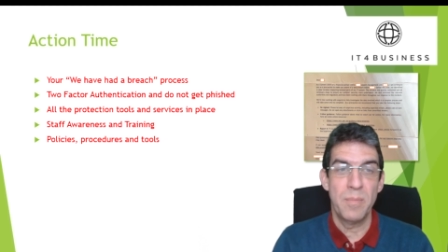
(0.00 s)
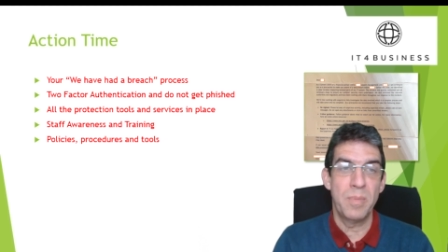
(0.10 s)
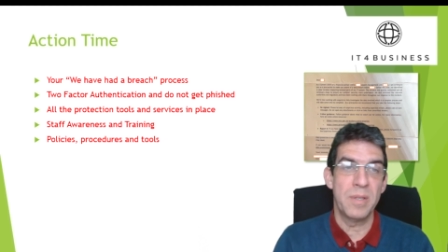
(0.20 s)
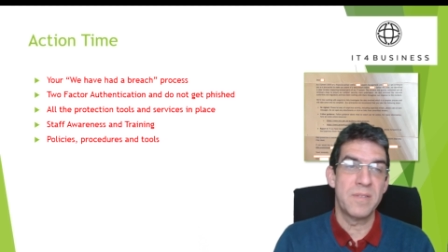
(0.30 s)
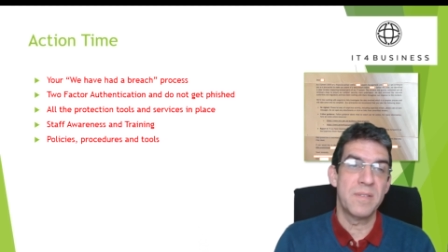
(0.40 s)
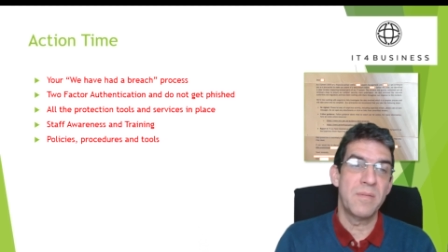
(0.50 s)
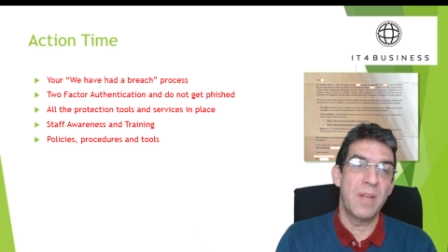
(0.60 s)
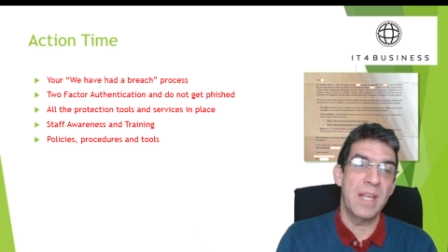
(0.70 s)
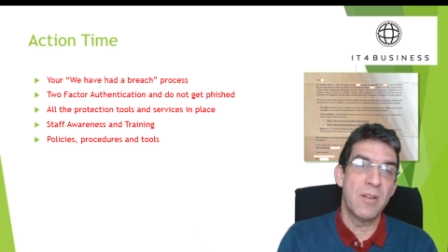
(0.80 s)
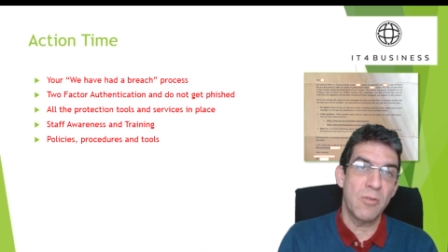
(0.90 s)
but
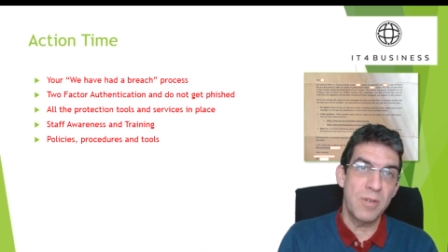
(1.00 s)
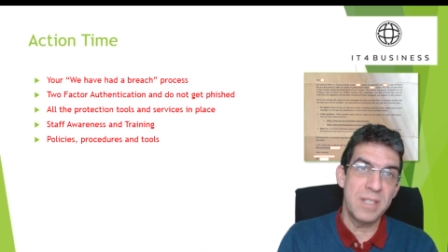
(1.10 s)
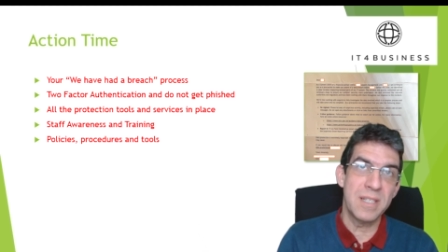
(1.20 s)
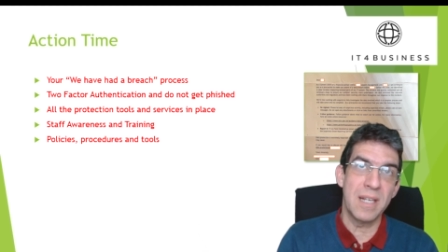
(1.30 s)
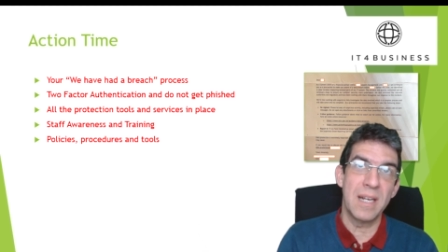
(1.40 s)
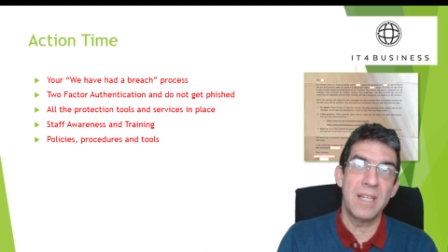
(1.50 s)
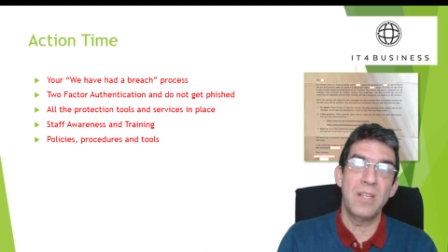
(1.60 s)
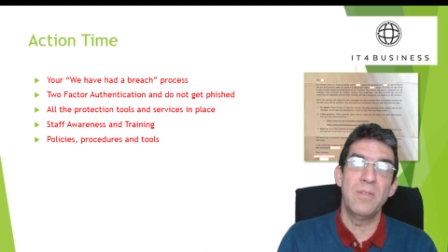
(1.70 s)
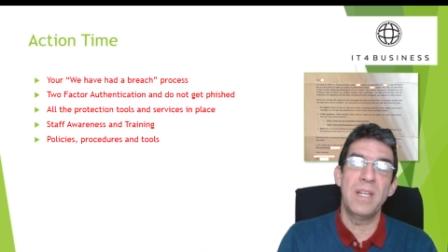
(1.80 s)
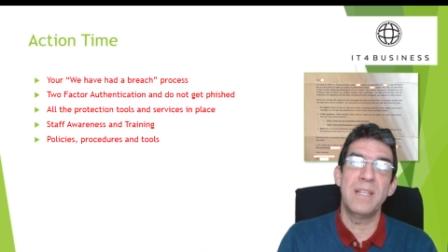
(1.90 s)
increasingly
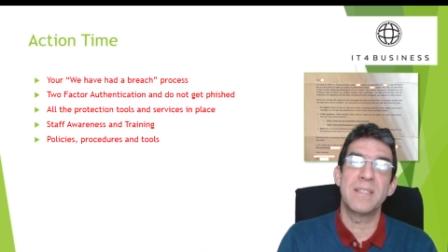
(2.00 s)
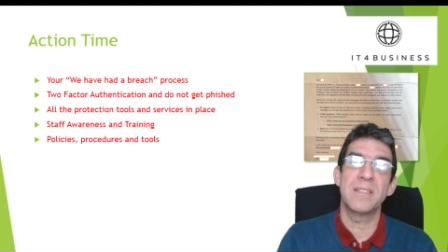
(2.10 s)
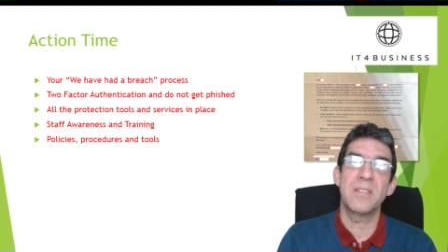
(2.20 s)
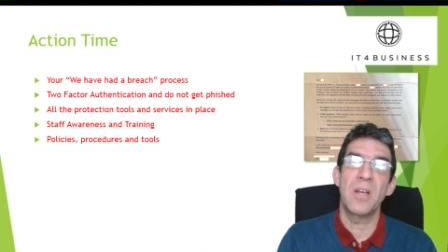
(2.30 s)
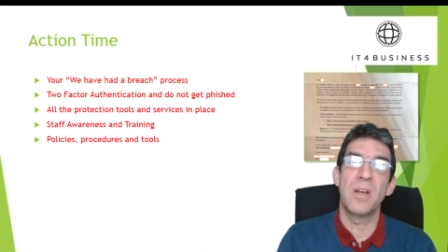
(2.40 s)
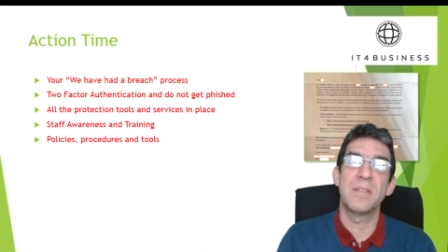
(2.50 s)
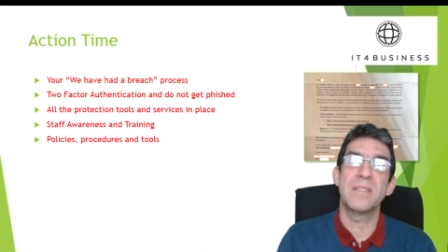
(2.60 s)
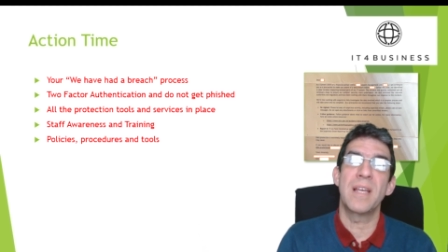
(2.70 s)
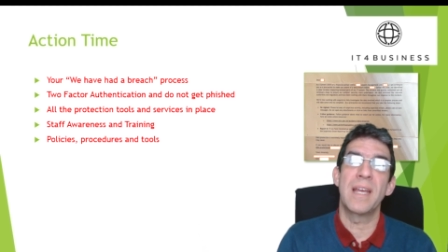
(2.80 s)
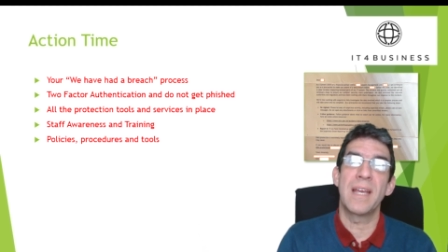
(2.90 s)
you need to start
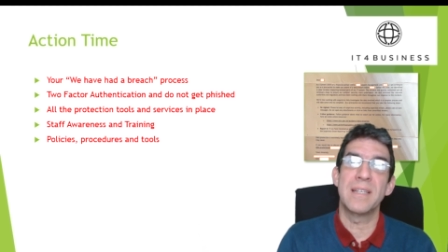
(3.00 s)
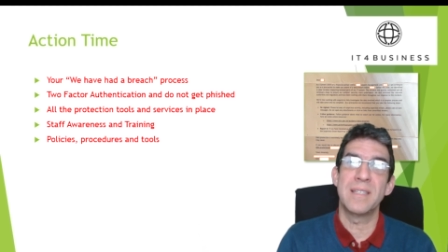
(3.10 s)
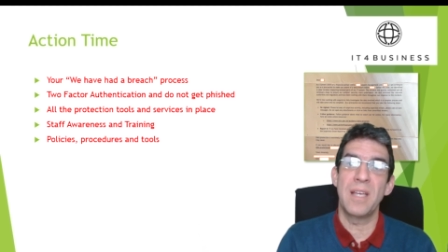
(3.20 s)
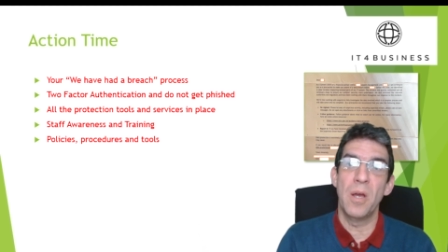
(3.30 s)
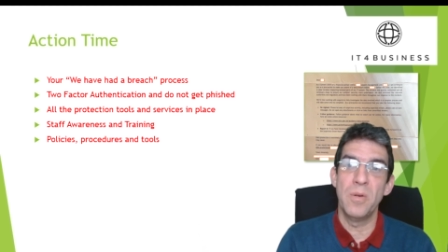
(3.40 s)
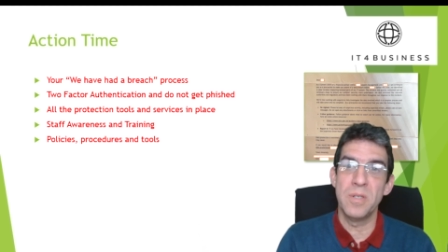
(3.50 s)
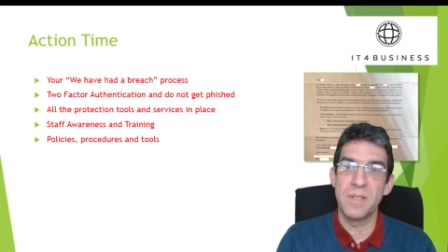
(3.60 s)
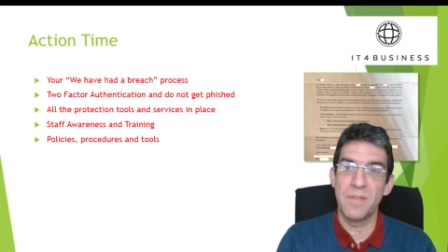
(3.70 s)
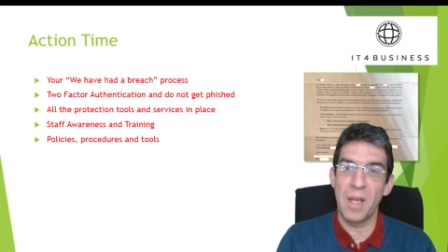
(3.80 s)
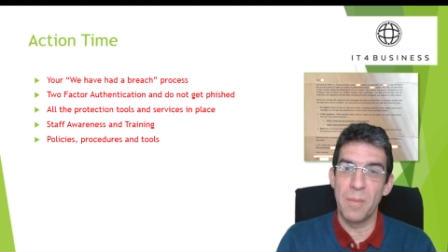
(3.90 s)
saying, as the owners
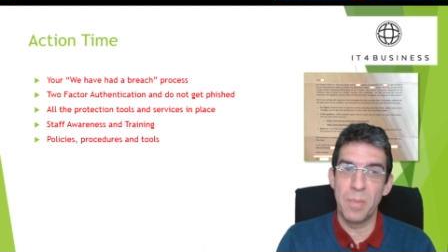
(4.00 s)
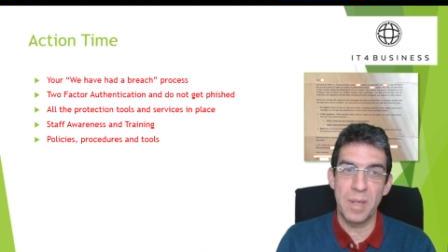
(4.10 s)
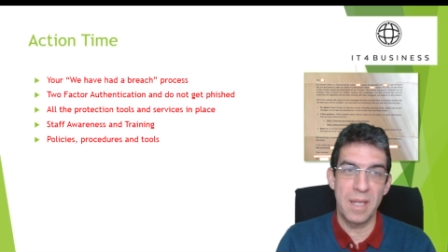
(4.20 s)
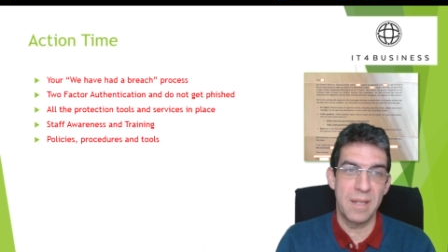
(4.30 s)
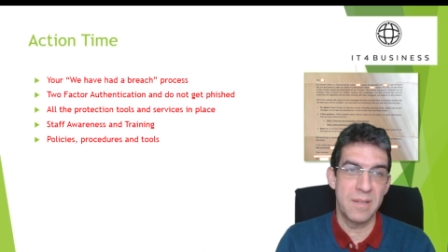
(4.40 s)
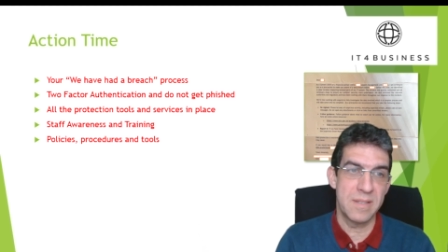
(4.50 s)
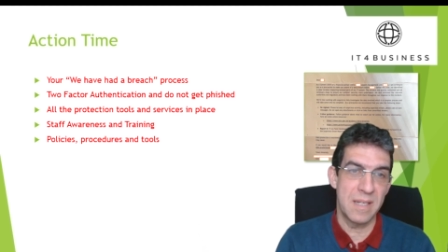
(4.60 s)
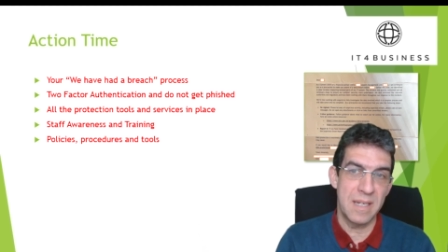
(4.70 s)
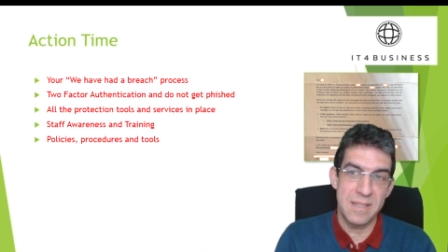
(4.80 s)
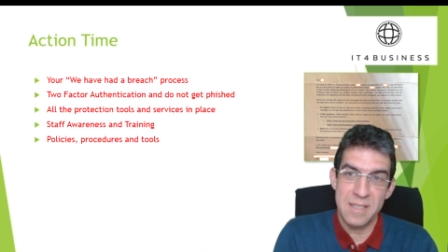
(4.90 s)
of the company and as
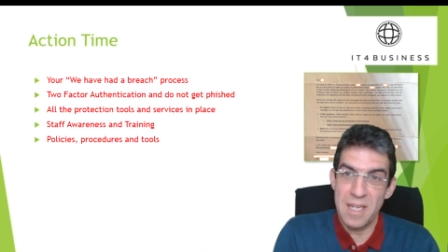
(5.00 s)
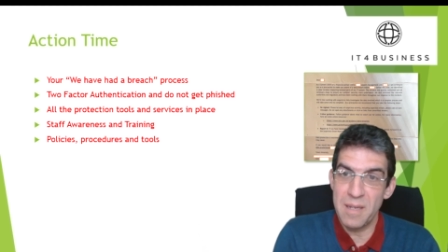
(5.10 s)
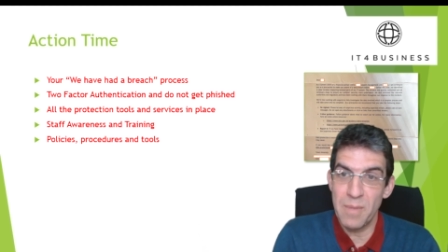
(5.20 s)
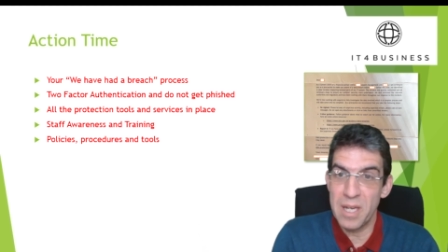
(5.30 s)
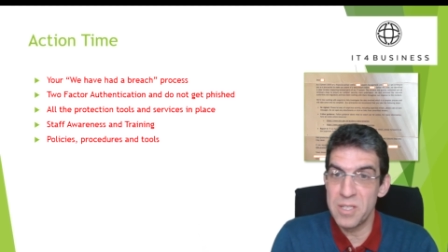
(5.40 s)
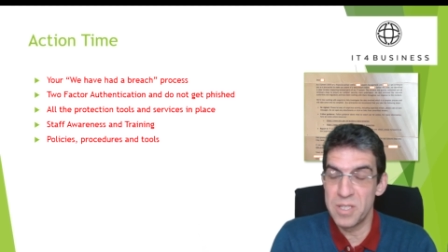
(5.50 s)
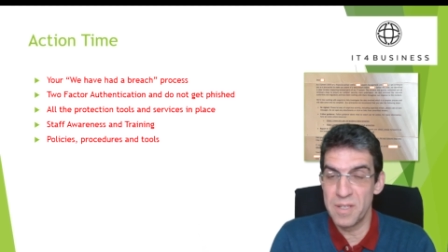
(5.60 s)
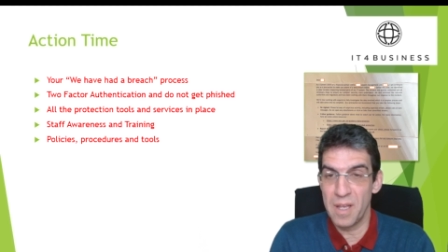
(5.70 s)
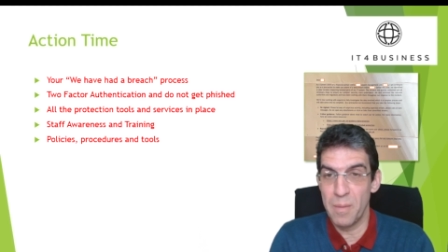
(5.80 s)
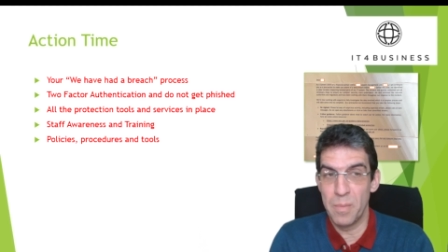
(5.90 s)
the senior managers
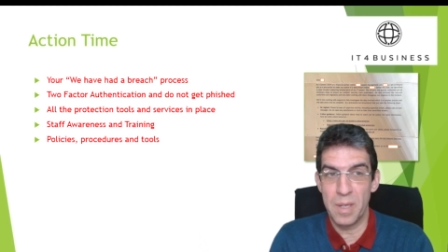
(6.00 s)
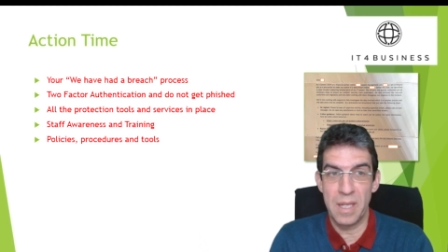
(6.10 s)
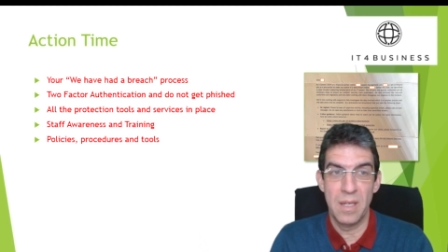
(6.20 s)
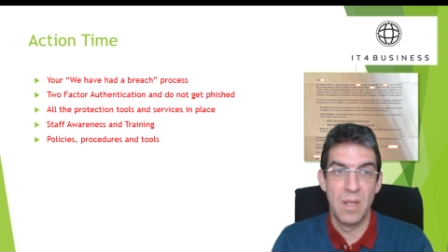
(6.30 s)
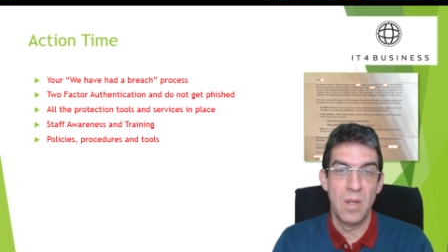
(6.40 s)
of the company,